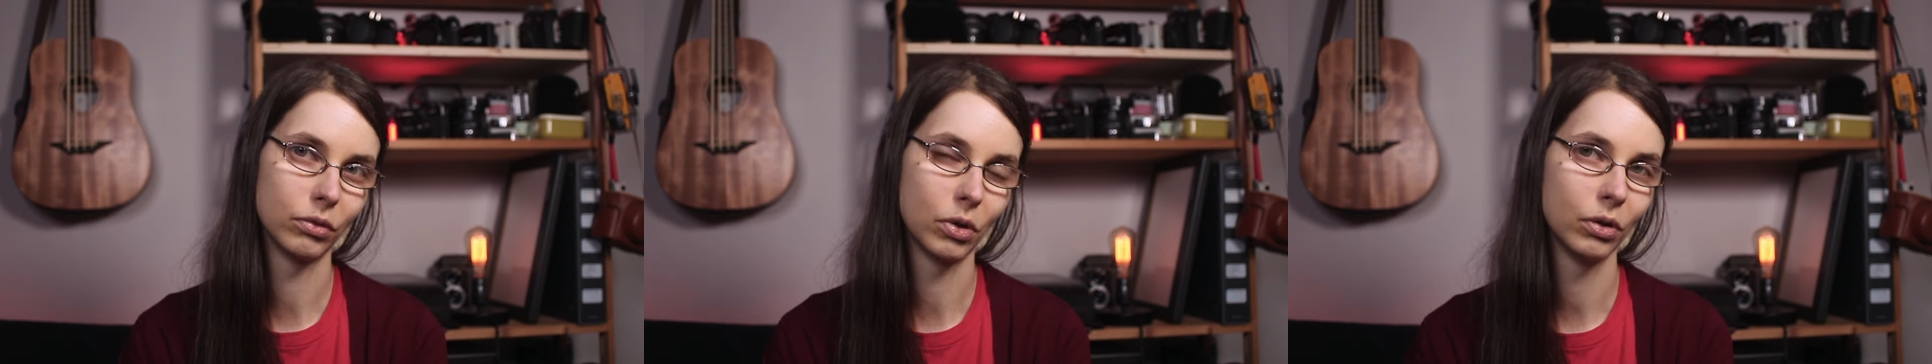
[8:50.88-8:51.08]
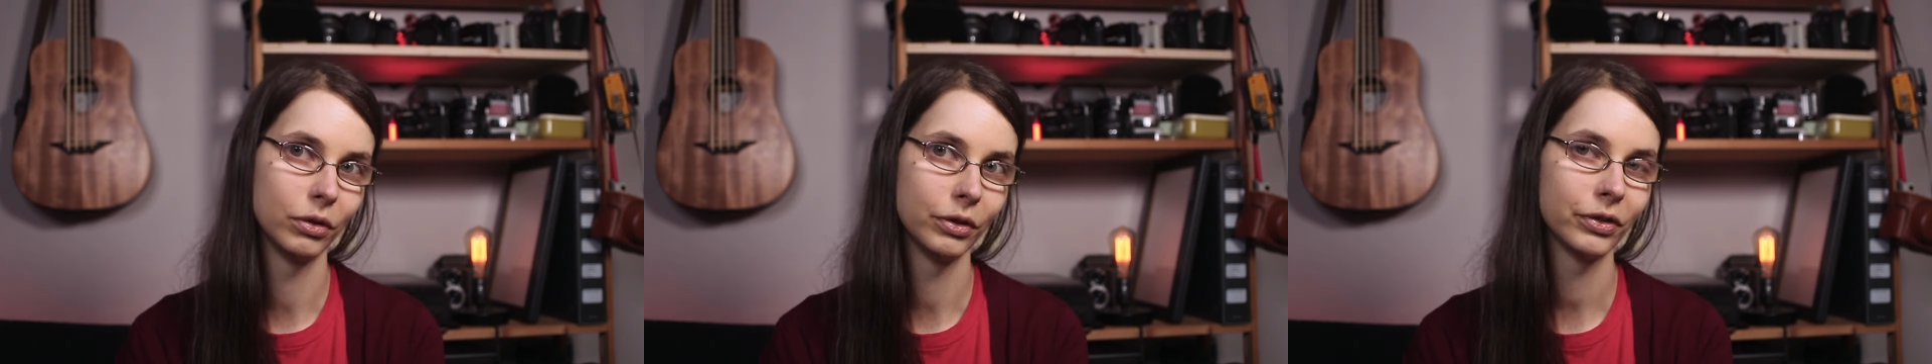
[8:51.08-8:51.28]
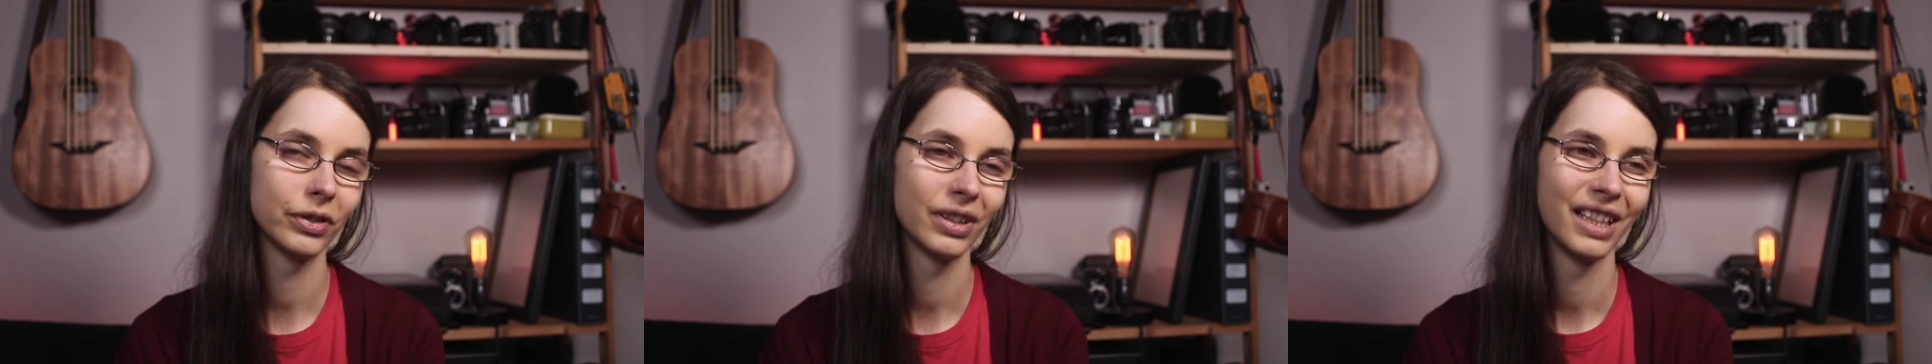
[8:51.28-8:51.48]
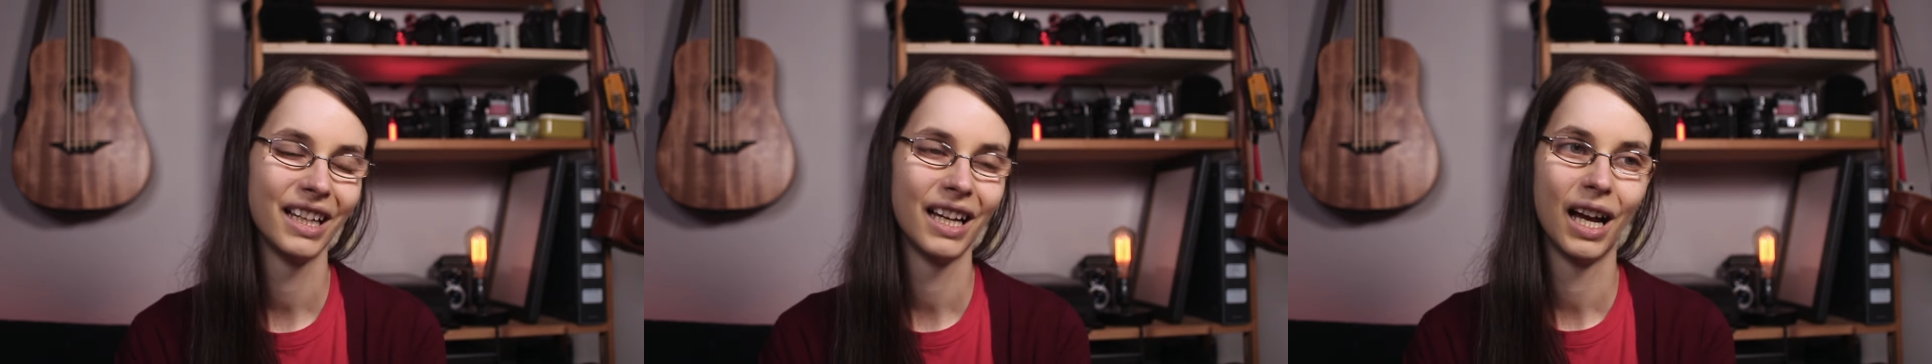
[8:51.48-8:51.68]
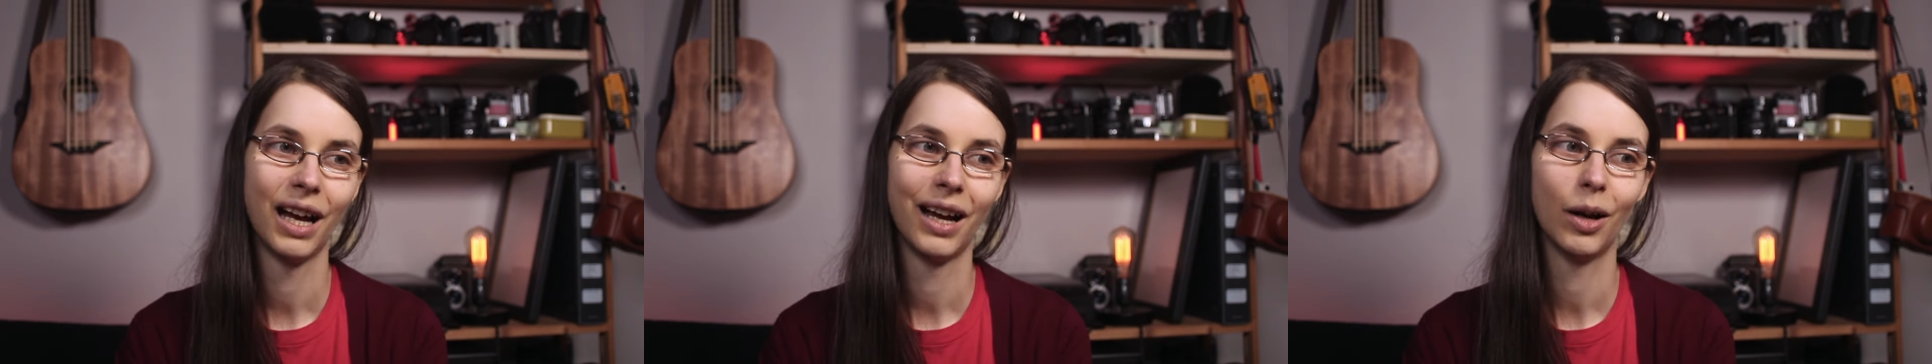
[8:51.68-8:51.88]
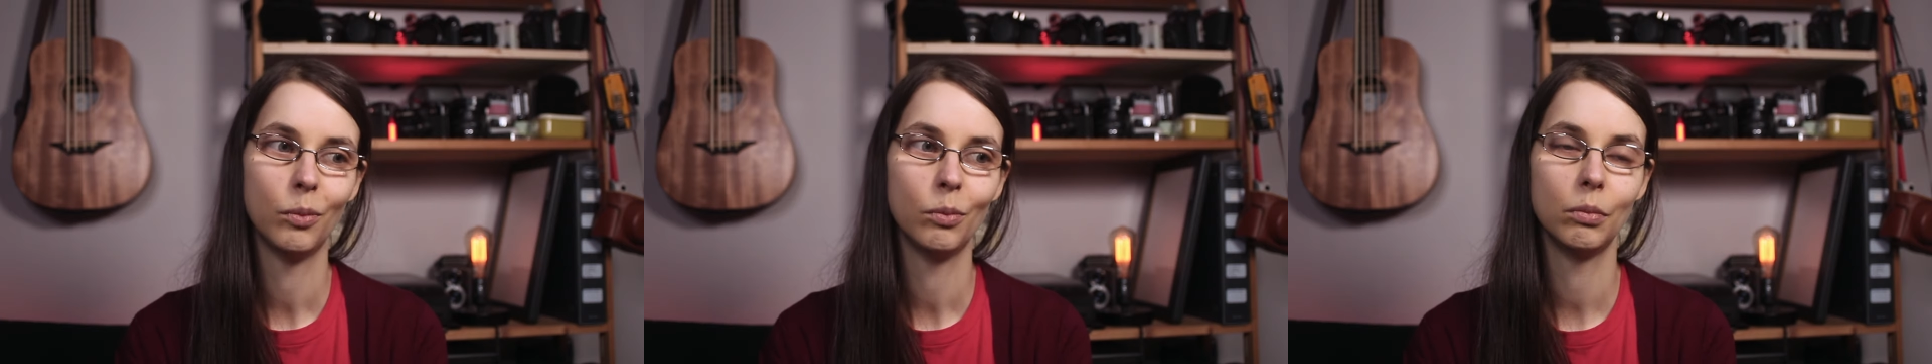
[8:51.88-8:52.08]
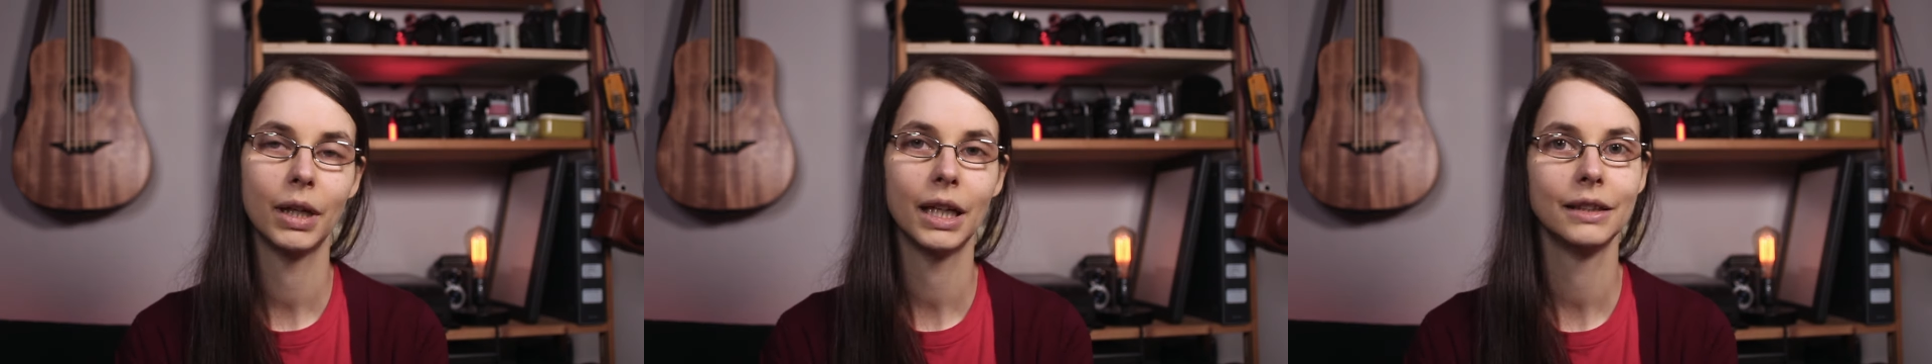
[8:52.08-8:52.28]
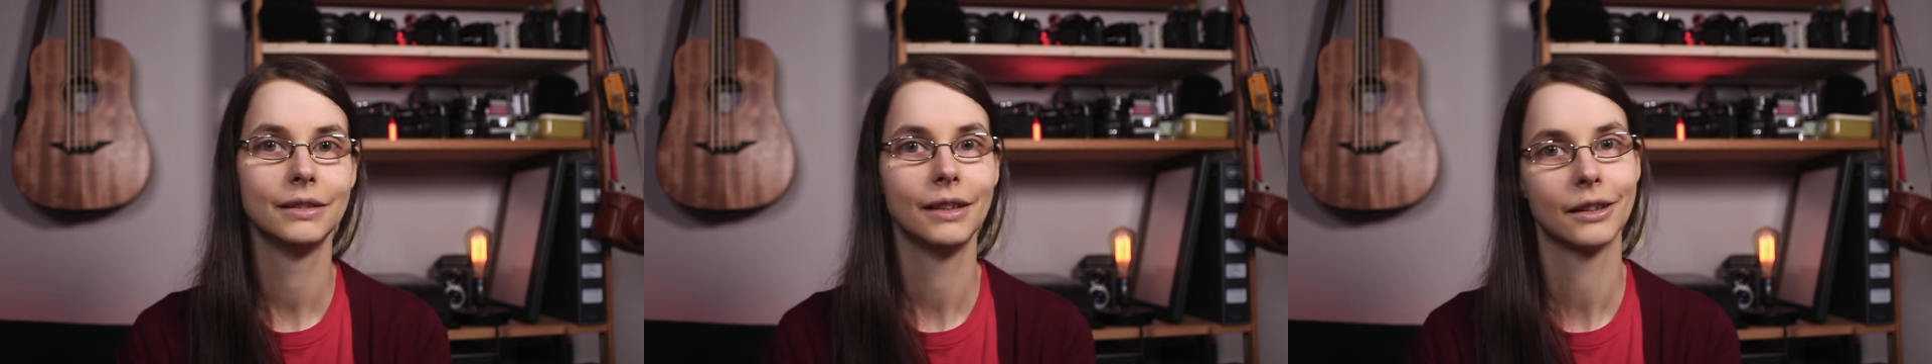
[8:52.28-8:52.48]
rolls. But